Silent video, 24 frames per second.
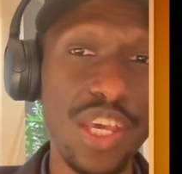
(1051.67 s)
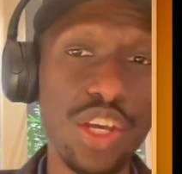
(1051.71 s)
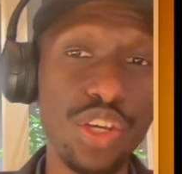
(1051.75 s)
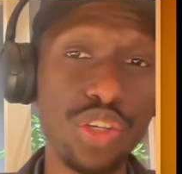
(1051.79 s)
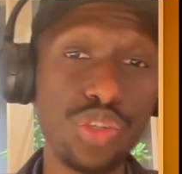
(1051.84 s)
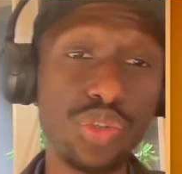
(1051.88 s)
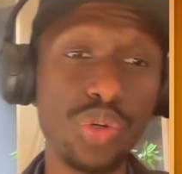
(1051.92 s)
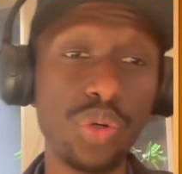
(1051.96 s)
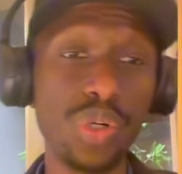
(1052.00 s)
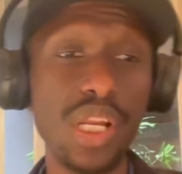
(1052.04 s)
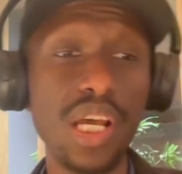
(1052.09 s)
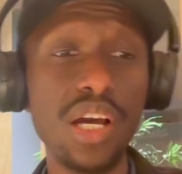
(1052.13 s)

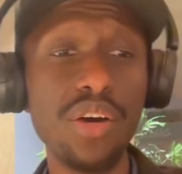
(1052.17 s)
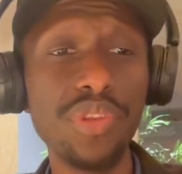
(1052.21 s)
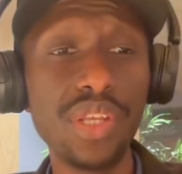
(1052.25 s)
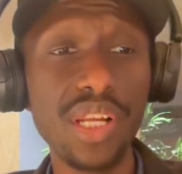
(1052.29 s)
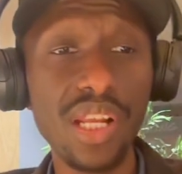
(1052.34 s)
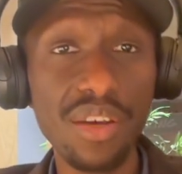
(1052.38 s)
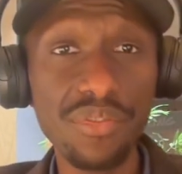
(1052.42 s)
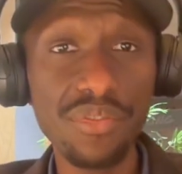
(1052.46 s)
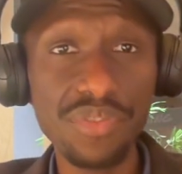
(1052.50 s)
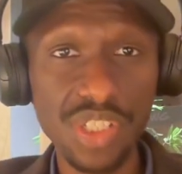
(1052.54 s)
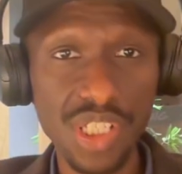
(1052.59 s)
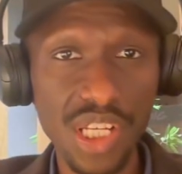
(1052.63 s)
So now that
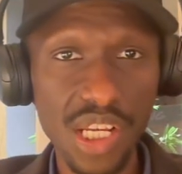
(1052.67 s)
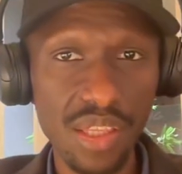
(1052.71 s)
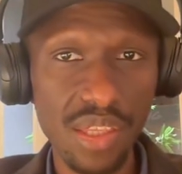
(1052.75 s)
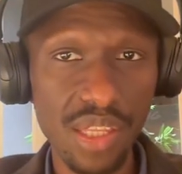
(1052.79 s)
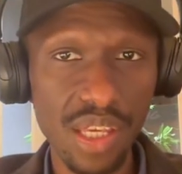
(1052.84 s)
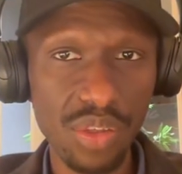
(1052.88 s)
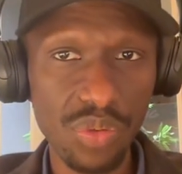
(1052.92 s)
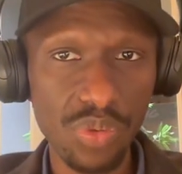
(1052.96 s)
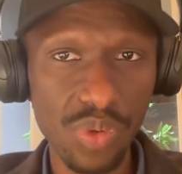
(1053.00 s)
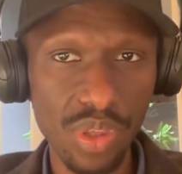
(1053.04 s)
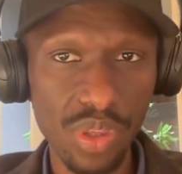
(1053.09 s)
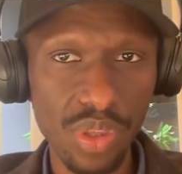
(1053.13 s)
I've shared
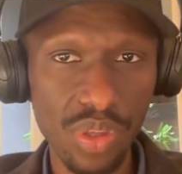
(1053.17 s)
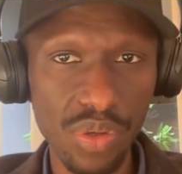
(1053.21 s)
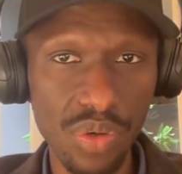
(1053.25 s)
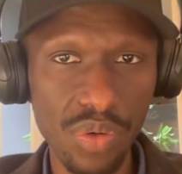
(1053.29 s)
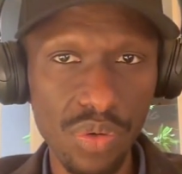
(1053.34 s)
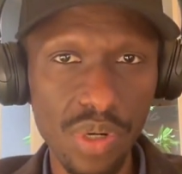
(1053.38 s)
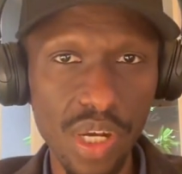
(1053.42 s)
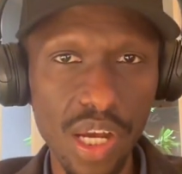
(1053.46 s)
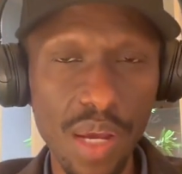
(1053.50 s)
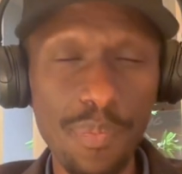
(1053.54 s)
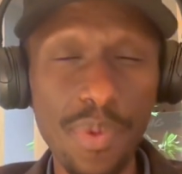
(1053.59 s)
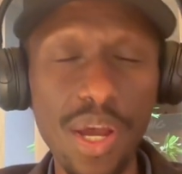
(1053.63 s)
that with
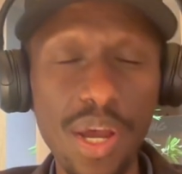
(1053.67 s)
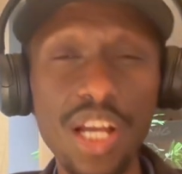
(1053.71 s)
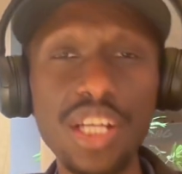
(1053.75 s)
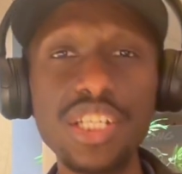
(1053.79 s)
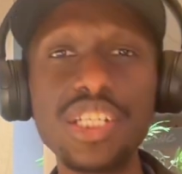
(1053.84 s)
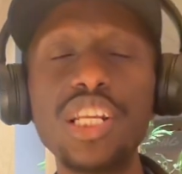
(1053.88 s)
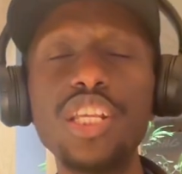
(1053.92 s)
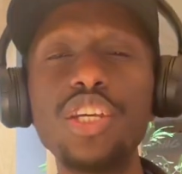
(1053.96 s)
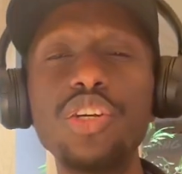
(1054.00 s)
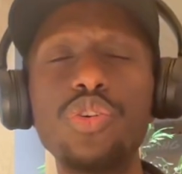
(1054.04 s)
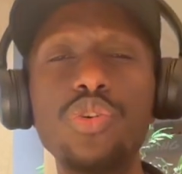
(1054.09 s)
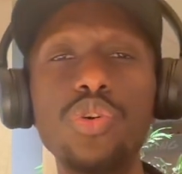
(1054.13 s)
you, I'm
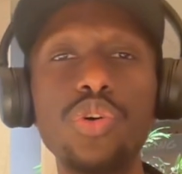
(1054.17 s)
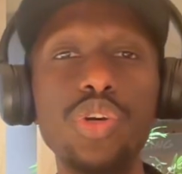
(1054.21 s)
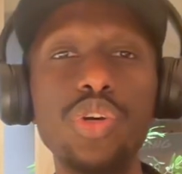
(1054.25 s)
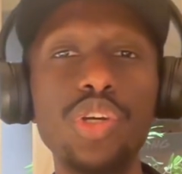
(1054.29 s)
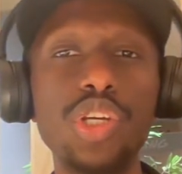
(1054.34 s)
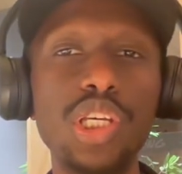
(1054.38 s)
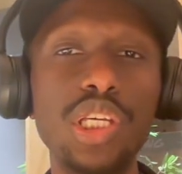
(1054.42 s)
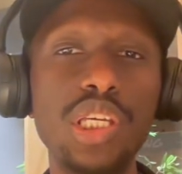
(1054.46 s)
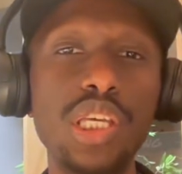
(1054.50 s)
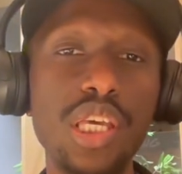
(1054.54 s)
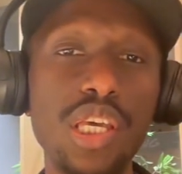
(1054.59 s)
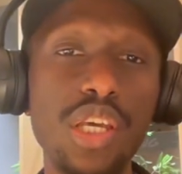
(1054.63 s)
actually going